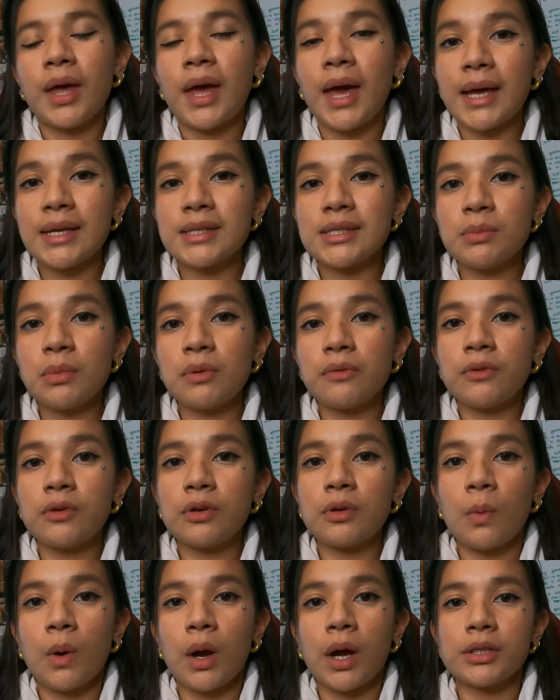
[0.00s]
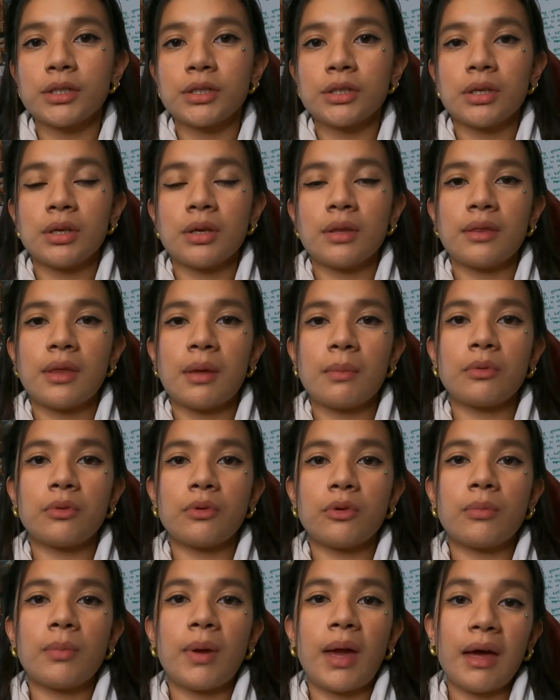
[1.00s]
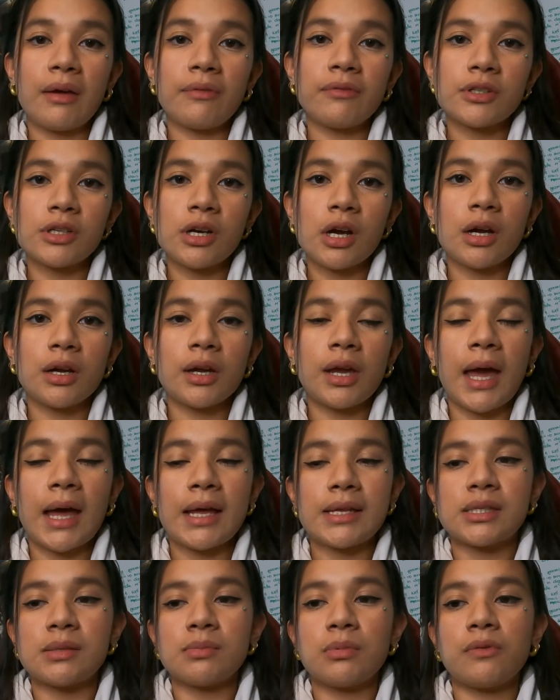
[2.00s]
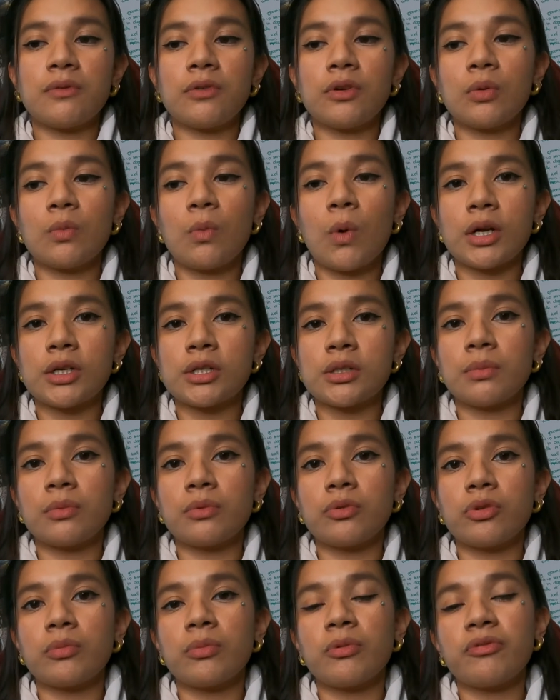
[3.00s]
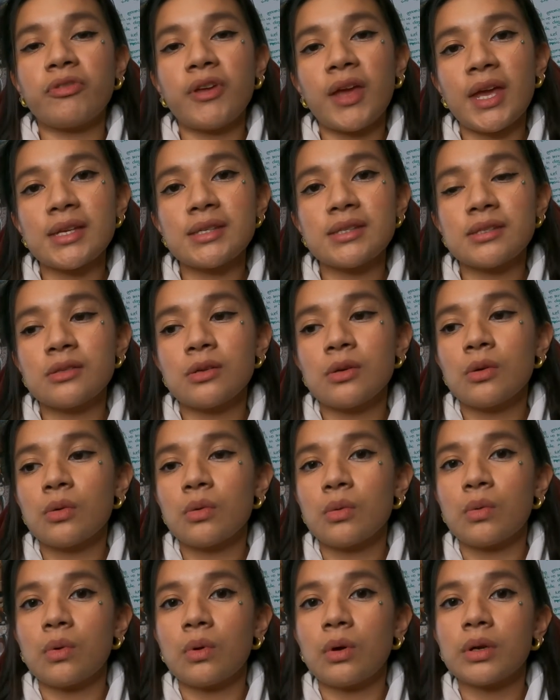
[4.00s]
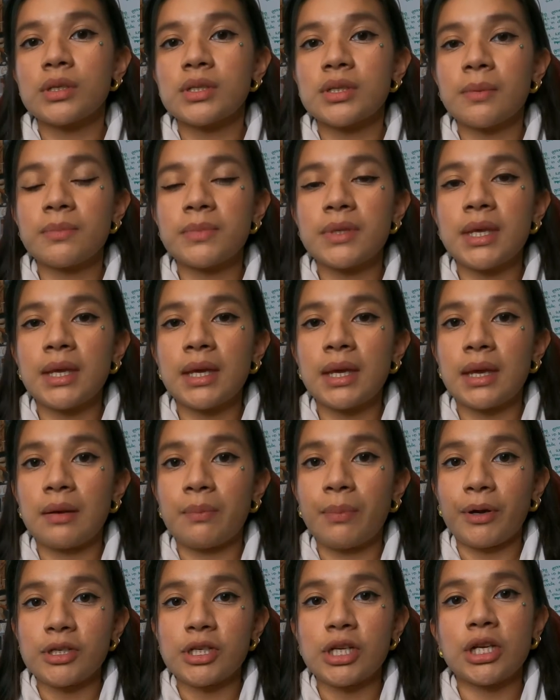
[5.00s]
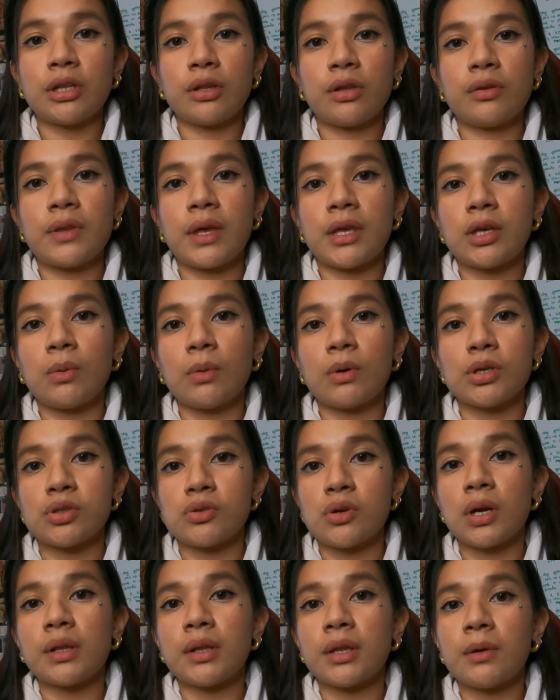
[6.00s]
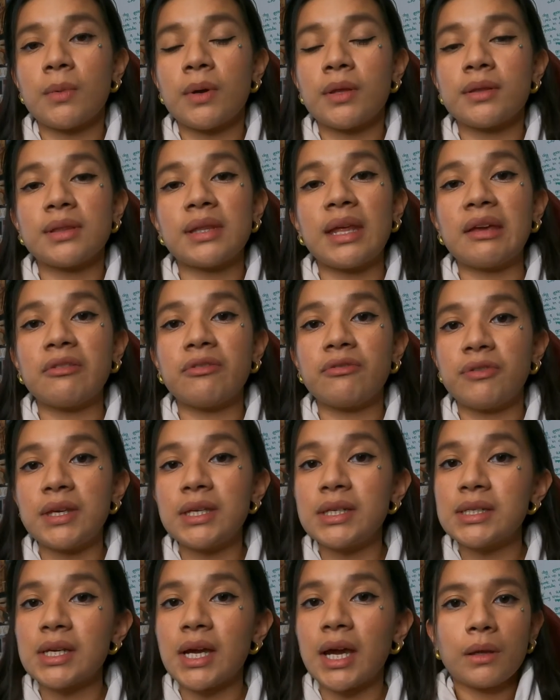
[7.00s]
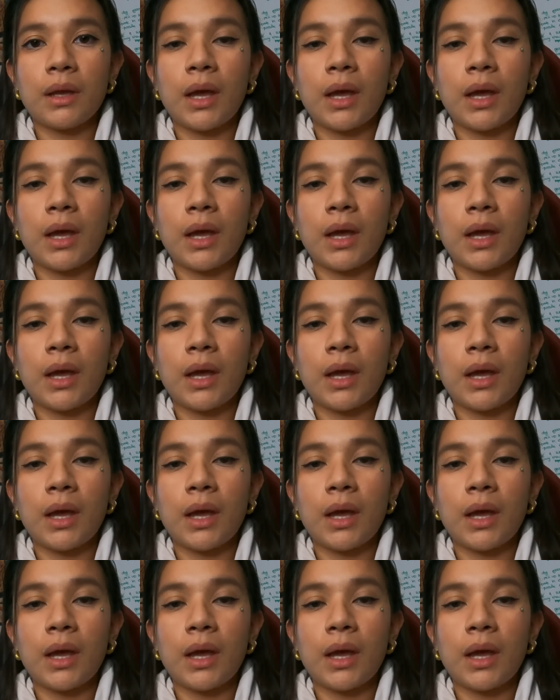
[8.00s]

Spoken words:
Ask them if you can watch them groom half a dog, ask them if you can watch them groom a face, or something in particular that you are struggling with, like feet.